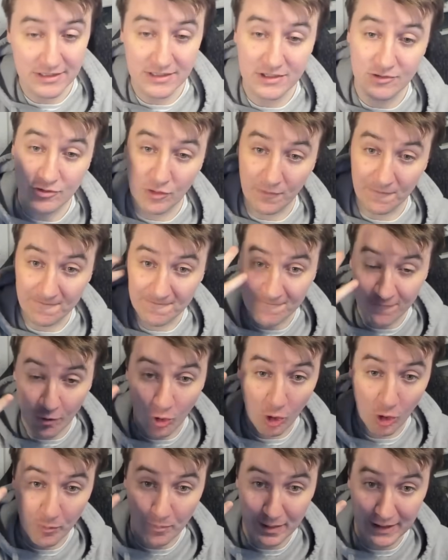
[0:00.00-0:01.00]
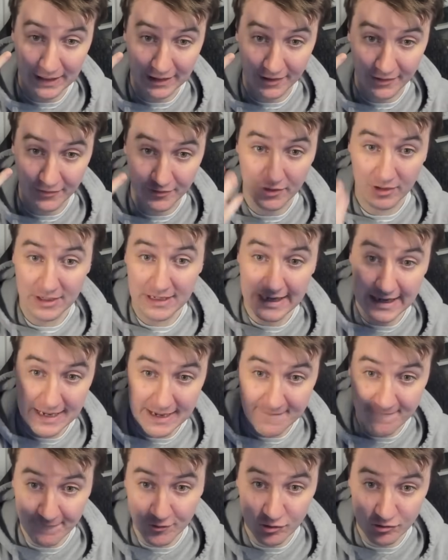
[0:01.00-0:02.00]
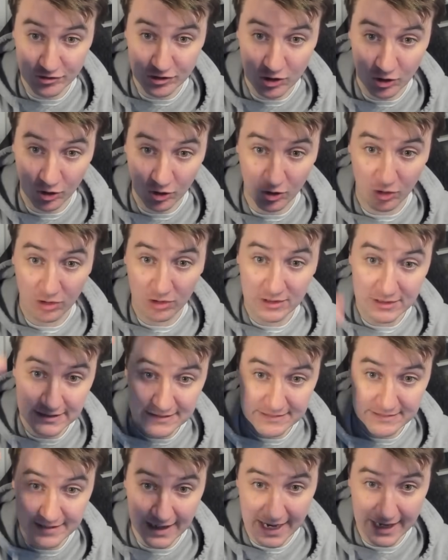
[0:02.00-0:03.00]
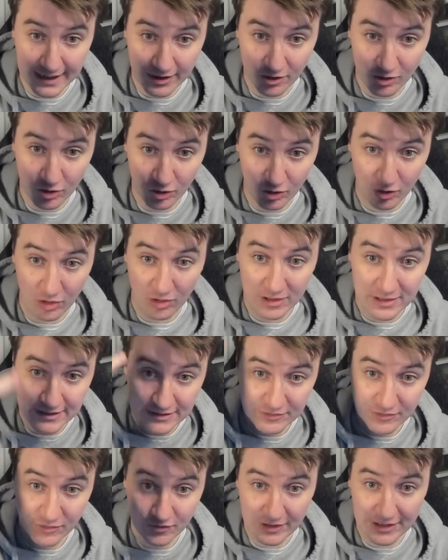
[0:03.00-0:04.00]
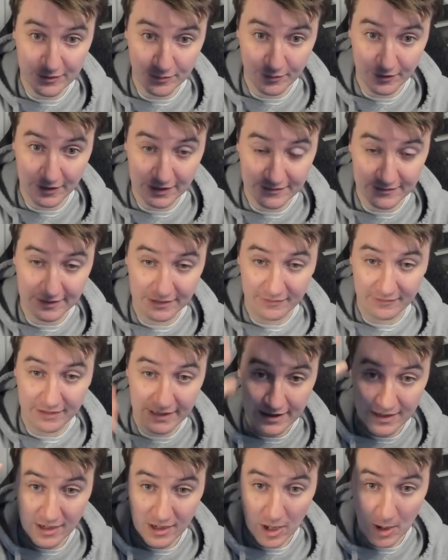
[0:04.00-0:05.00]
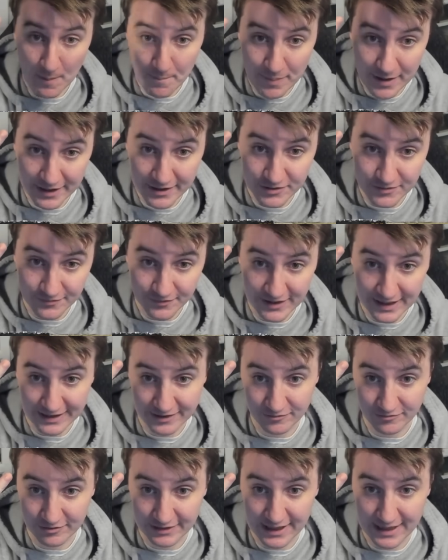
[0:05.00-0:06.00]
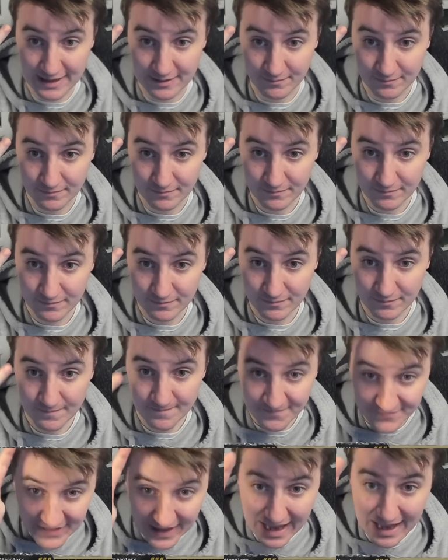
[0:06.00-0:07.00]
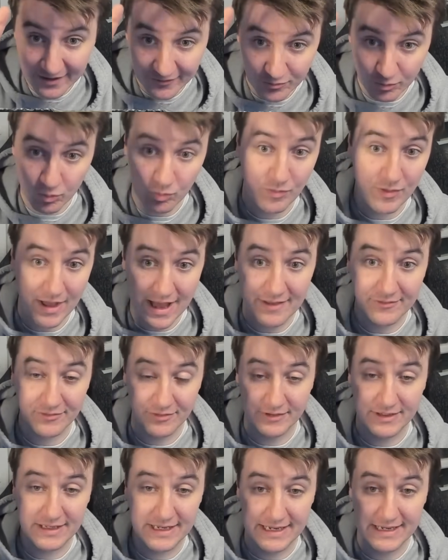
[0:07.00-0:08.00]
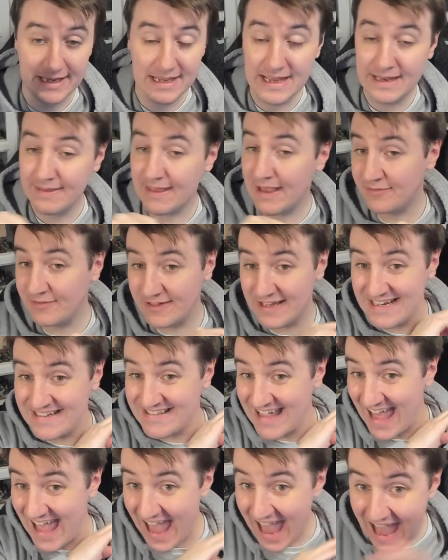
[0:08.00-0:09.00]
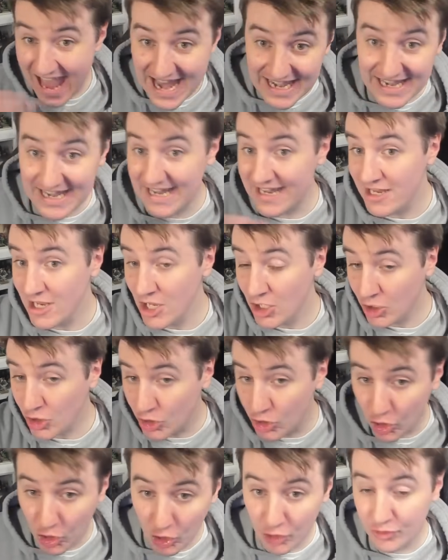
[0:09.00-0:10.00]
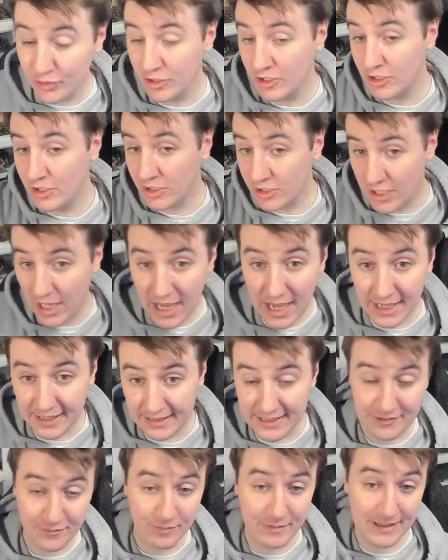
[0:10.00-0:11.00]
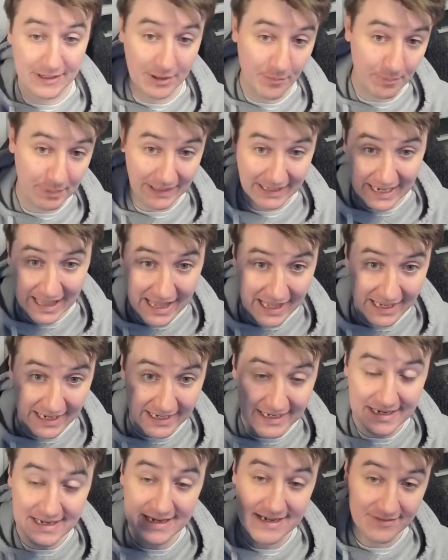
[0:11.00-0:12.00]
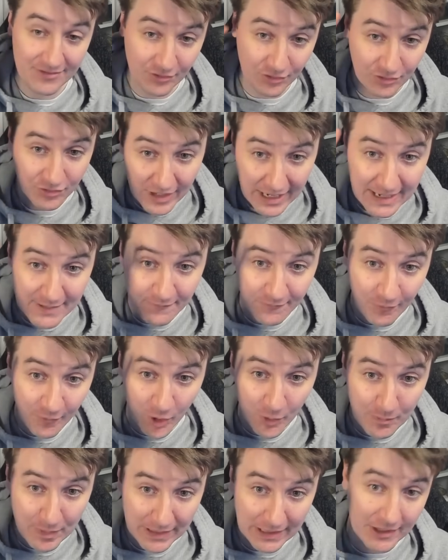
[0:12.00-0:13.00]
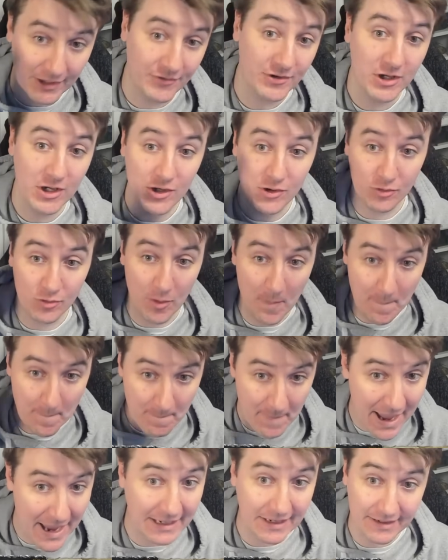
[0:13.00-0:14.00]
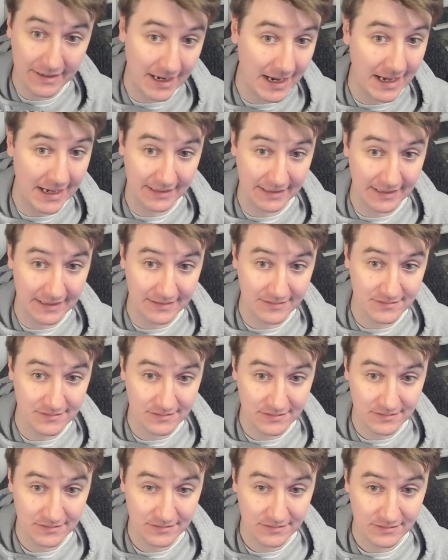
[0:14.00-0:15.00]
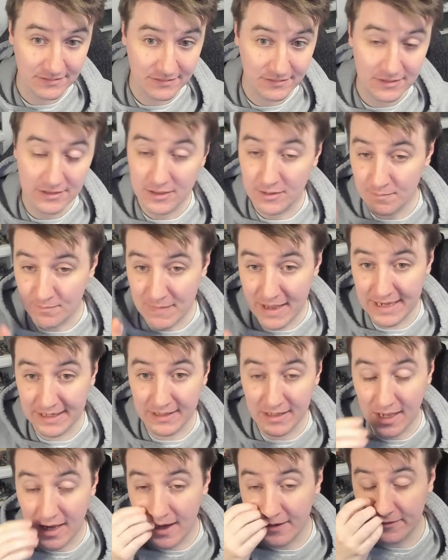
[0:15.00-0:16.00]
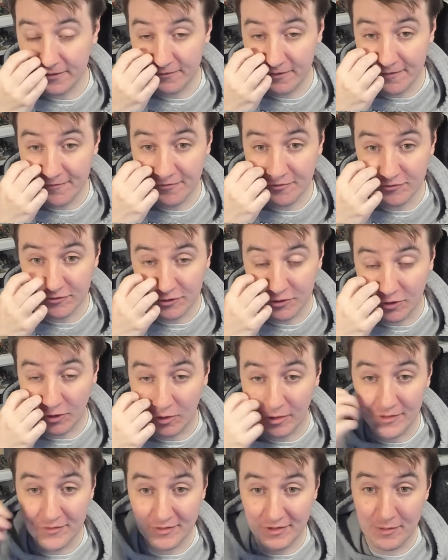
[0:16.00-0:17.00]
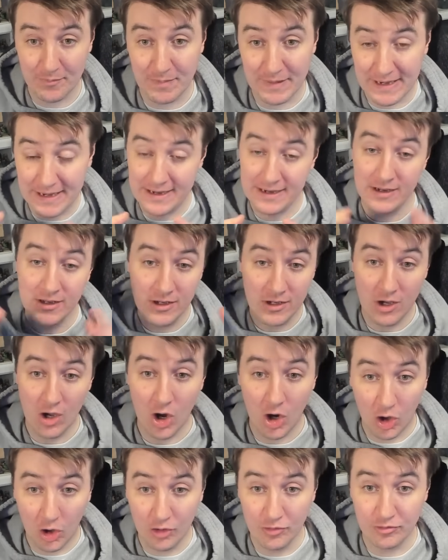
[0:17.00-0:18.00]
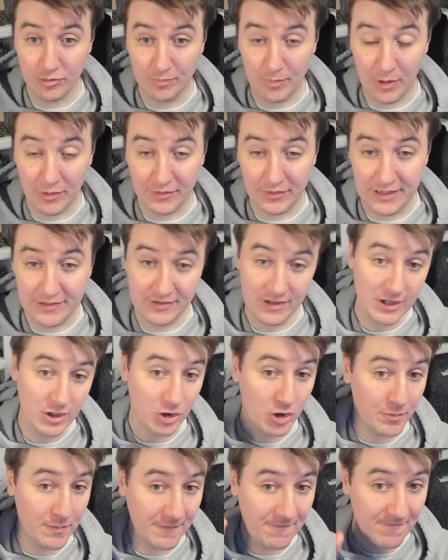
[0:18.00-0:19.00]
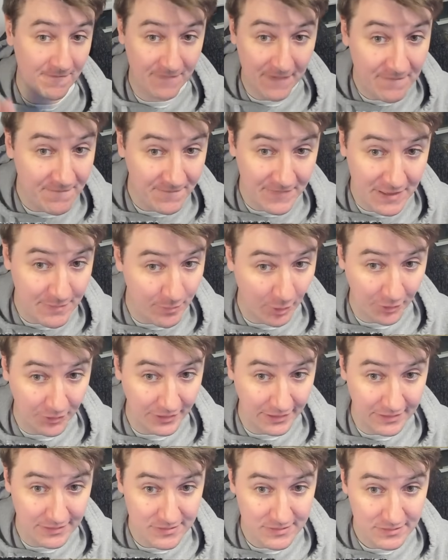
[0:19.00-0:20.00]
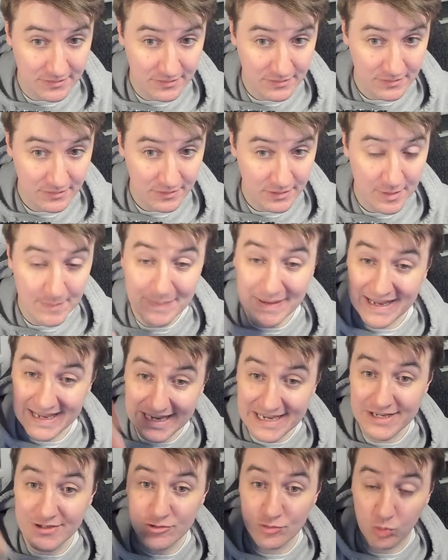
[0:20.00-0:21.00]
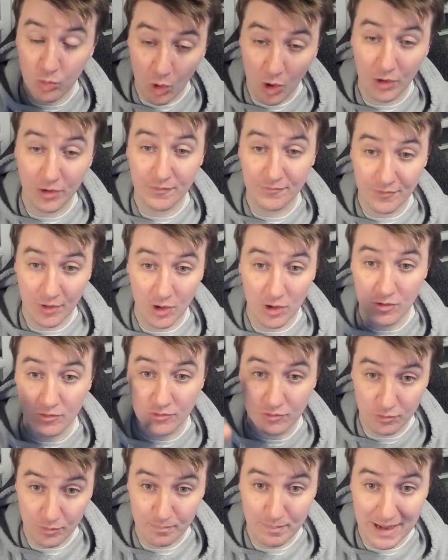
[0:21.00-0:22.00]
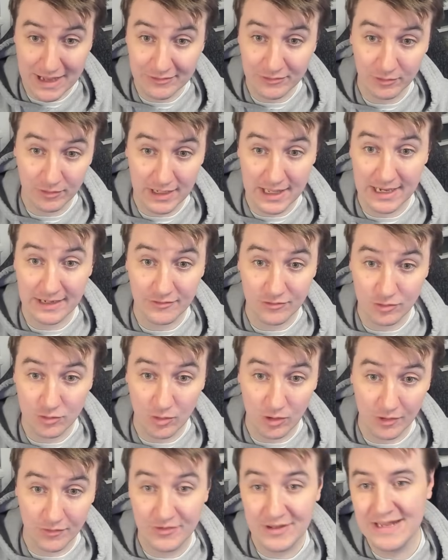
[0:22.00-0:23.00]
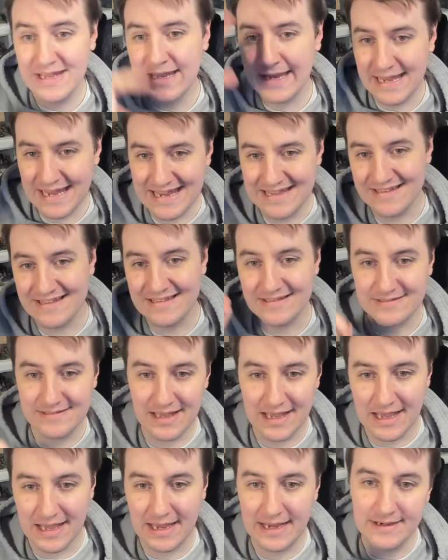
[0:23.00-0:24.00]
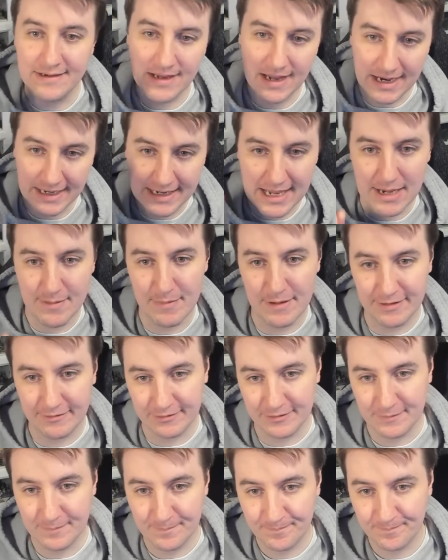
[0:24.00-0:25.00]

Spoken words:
So the 4 pillars: infantry corps, tank corps, seized with artillery, a pinch of secondary game. That's the key. That's the key to any good guard list. We can apply the same 4 pillars to a mech guard list. Mech guard, your infantry corps, instead of being 100 bodies, could be 50 bodies. But each one of those battle line squads is inside a chimera.